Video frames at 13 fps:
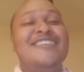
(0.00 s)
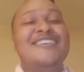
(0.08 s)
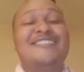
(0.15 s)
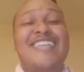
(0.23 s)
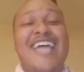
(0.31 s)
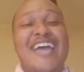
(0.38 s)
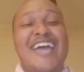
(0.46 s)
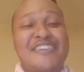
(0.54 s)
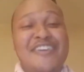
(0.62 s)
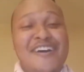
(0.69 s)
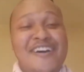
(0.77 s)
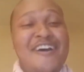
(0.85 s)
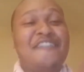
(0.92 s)
This
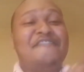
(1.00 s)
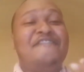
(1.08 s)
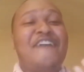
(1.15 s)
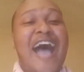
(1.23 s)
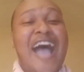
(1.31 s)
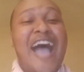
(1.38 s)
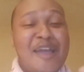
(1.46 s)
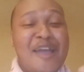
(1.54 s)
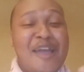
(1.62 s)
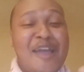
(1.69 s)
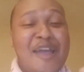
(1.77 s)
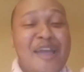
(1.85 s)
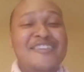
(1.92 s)
that young,
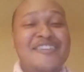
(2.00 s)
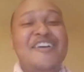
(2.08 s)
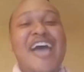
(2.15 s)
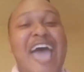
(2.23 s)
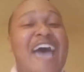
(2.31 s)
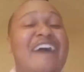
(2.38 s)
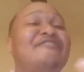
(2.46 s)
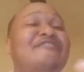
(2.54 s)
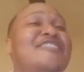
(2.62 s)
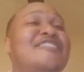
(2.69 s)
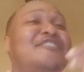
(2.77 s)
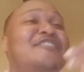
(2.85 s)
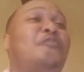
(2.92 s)
vibrant, having
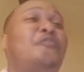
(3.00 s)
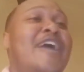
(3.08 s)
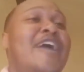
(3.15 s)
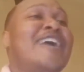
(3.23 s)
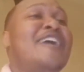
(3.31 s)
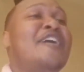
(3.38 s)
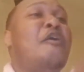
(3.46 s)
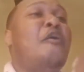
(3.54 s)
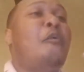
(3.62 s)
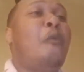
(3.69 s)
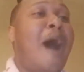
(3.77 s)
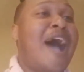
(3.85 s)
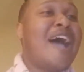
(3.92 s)
it his way in
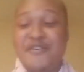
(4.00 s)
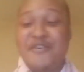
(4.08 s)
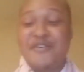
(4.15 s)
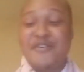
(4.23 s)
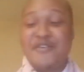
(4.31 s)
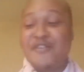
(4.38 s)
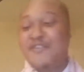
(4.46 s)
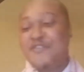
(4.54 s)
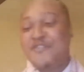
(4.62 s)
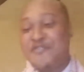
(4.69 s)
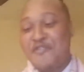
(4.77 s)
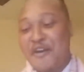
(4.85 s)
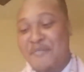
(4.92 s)
Hawaii.
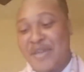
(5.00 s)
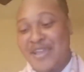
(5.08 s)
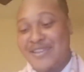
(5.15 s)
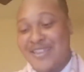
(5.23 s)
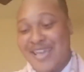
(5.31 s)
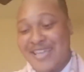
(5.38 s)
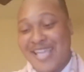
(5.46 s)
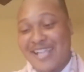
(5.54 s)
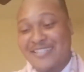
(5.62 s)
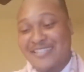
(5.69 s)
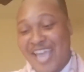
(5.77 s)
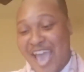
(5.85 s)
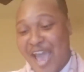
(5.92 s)
You know what I mean? And at
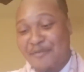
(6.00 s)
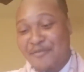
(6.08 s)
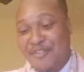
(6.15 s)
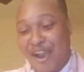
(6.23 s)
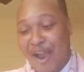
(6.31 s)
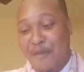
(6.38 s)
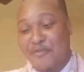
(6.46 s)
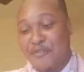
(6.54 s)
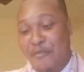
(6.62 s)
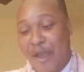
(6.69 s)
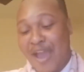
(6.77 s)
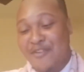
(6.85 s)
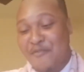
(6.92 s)
that time, Charm
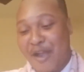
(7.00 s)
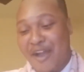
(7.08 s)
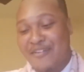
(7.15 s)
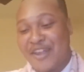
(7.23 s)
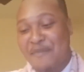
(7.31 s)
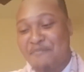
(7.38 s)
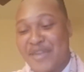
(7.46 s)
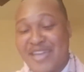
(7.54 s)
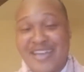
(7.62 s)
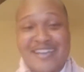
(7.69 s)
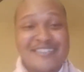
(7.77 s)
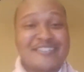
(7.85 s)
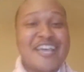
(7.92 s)
was riding around that
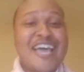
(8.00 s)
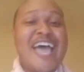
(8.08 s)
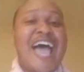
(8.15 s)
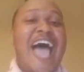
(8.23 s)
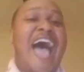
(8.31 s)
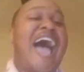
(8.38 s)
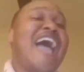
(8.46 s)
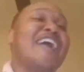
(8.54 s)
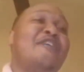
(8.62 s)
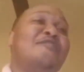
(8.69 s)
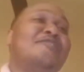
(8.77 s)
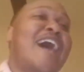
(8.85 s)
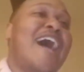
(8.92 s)
Benz. I
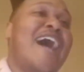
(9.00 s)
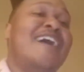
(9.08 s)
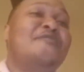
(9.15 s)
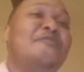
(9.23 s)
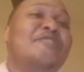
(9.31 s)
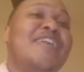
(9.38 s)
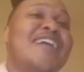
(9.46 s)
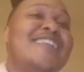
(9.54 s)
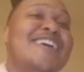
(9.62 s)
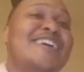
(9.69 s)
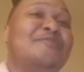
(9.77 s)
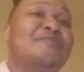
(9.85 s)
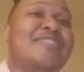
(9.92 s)
ain't gonna lie. When that
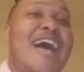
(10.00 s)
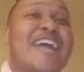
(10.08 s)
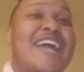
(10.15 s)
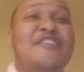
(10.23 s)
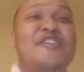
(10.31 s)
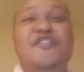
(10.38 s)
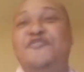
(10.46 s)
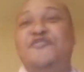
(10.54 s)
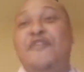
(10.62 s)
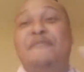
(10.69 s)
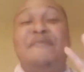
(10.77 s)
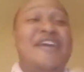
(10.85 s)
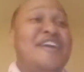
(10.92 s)
nigga was like, you
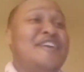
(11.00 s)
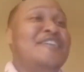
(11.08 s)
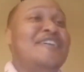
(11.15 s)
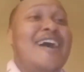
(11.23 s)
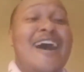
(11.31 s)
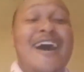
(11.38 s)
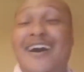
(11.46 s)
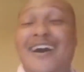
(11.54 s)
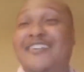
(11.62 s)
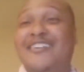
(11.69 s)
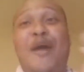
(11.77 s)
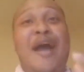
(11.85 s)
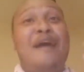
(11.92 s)
know what I mean?
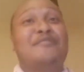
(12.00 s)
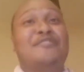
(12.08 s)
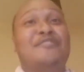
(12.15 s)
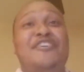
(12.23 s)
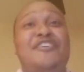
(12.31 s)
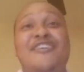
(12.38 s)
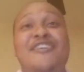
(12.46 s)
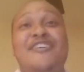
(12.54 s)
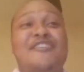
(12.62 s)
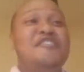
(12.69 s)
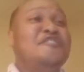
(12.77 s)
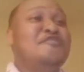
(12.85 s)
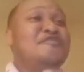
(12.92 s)
So I was
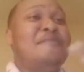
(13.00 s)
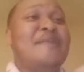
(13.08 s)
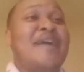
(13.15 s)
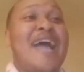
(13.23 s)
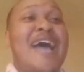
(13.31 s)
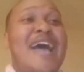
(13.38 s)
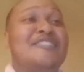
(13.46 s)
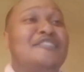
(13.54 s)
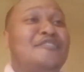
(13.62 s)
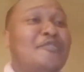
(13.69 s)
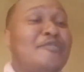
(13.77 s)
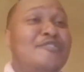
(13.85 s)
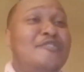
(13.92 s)
young, I had
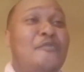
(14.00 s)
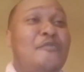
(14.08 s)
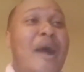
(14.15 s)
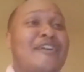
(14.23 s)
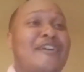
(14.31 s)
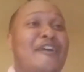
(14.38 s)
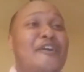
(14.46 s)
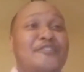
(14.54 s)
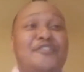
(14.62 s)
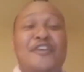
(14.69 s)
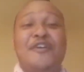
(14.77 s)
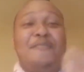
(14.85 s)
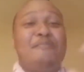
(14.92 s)
these 3 little white
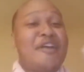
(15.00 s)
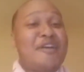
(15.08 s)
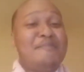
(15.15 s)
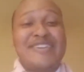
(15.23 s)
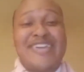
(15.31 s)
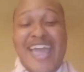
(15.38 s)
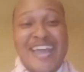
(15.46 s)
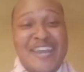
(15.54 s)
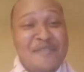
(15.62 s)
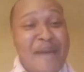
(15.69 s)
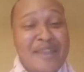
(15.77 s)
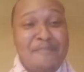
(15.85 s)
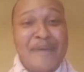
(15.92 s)
girls bringing me
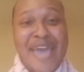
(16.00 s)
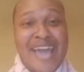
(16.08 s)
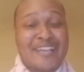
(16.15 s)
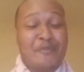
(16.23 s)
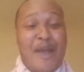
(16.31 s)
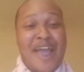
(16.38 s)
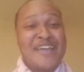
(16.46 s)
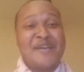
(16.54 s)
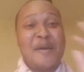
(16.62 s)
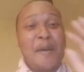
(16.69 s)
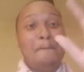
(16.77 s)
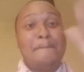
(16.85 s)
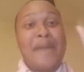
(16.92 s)
candy by the bags, right?
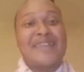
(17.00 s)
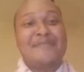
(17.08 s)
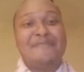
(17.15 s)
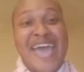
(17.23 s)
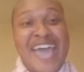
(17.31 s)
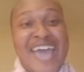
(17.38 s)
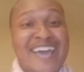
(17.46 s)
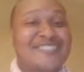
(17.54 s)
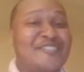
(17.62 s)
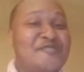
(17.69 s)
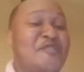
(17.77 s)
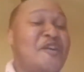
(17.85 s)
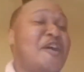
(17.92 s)
By the
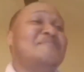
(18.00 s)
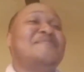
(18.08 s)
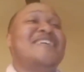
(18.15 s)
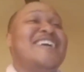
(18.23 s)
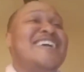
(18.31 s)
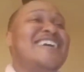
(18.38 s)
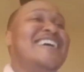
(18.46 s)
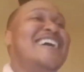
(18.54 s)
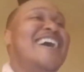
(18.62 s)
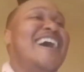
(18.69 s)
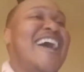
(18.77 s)
bags, you know what I mean?